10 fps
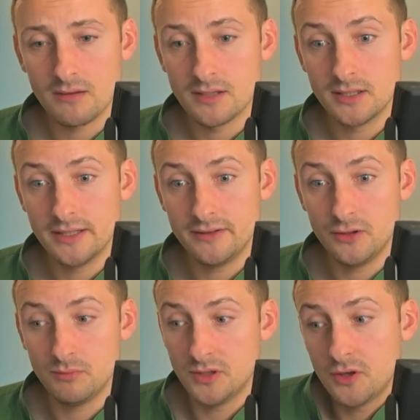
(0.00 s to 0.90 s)

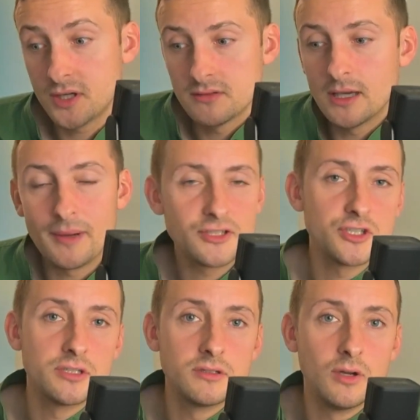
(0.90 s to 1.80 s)
you can imagine
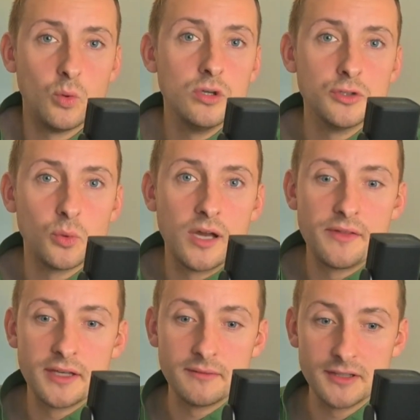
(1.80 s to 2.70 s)
a world where
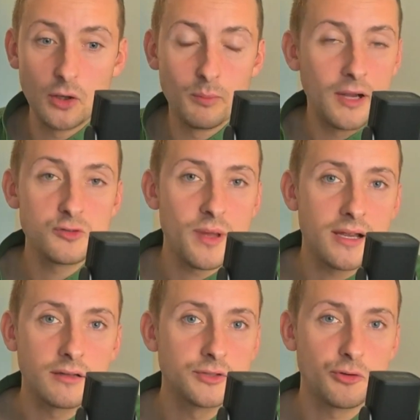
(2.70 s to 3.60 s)
they don't bounce
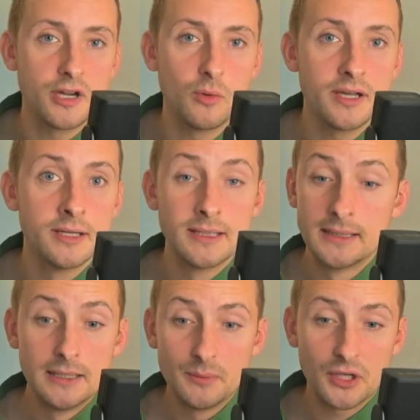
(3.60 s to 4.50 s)
back straight away,
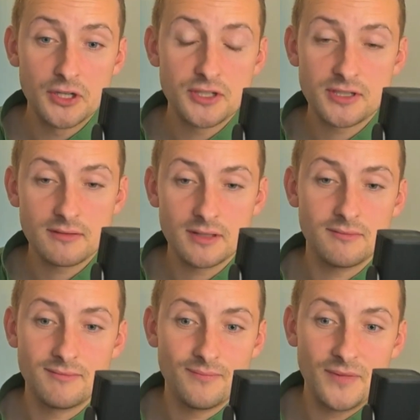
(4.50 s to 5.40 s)
because
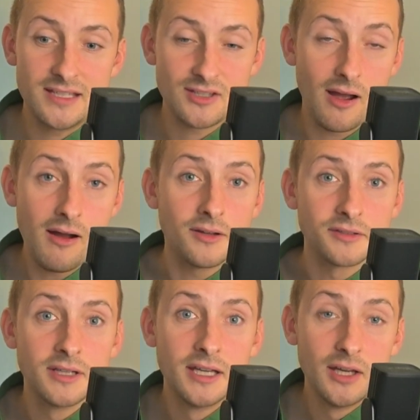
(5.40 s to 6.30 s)
it's hard.
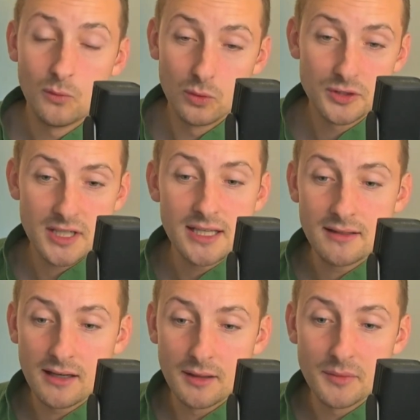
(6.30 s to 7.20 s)
We'll see
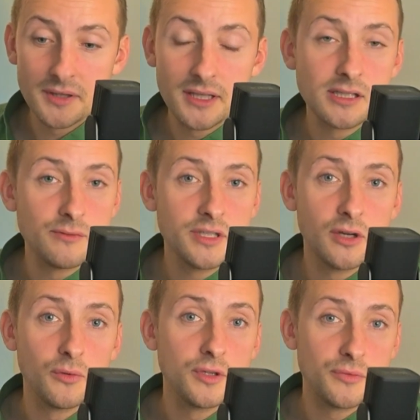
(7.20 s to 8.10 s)
at the end of the
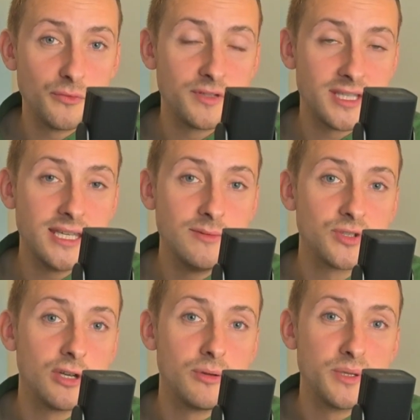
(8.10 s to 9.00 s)
video the teams
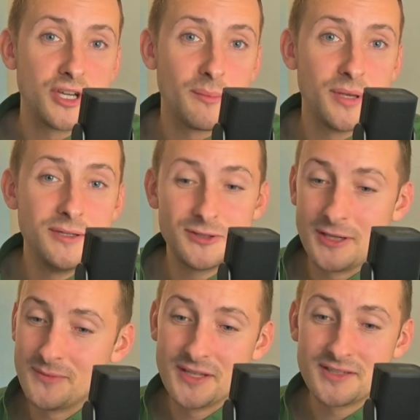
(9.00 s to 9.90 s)
that are in the
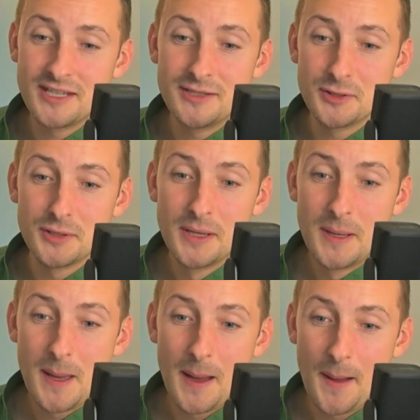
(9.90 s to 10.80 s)
Championship this season,
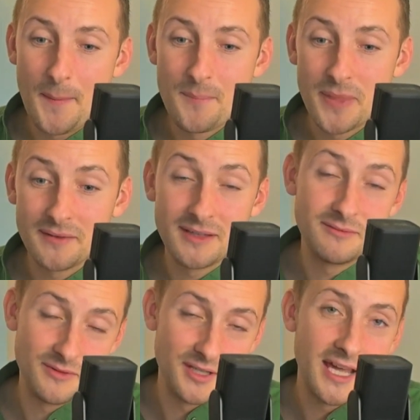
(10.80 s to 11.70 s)

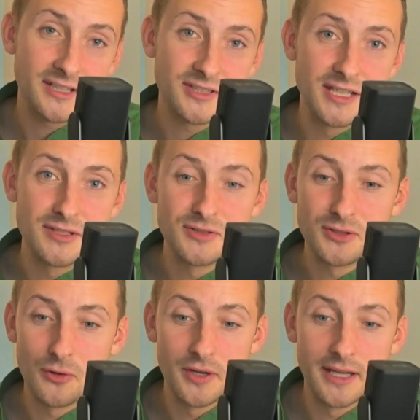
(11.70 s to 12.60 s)
the next season,
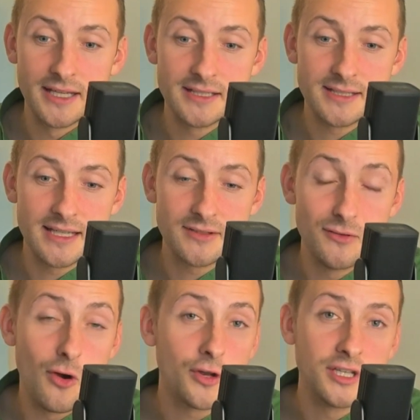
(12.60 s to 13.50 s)
sorry. It's
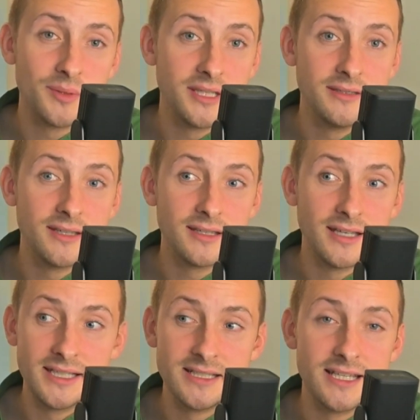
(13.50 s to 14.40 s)
not going to be
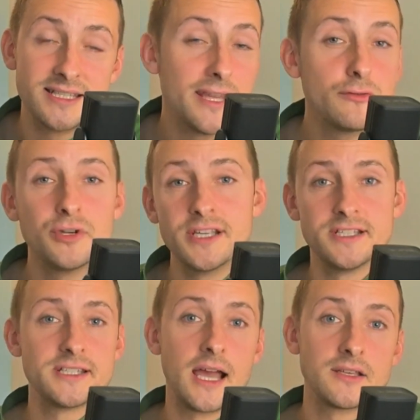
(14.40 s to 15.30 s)
an easy. It's never an easy
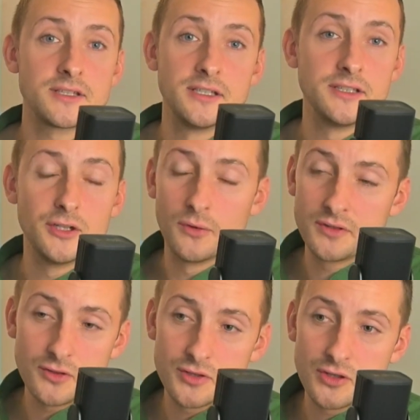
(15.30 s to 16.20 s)
task, and it
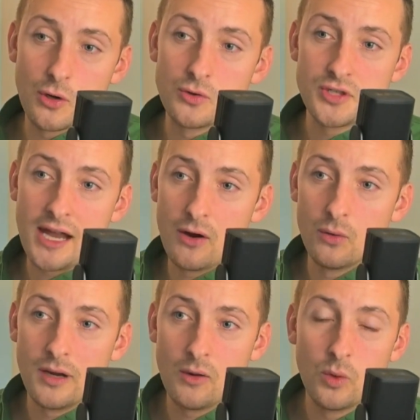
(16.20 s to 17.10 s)
just shows
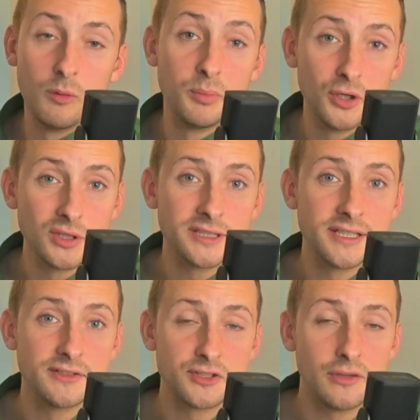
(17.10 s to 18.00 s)
how well Burnley
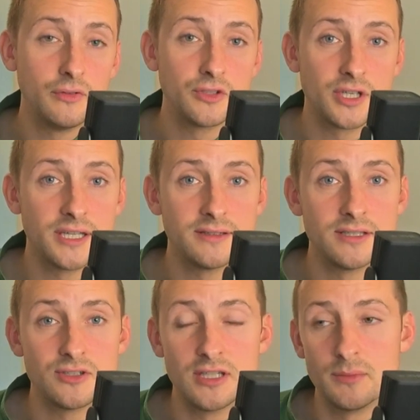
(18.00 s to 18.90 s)
did and Sheffield United
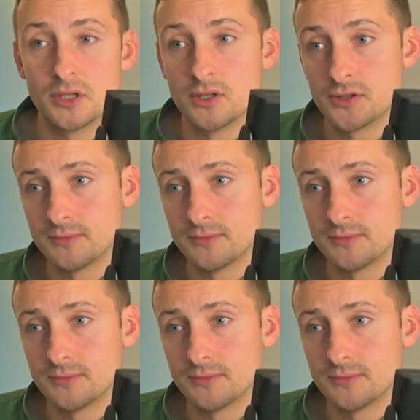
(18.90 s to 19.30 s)
this year, because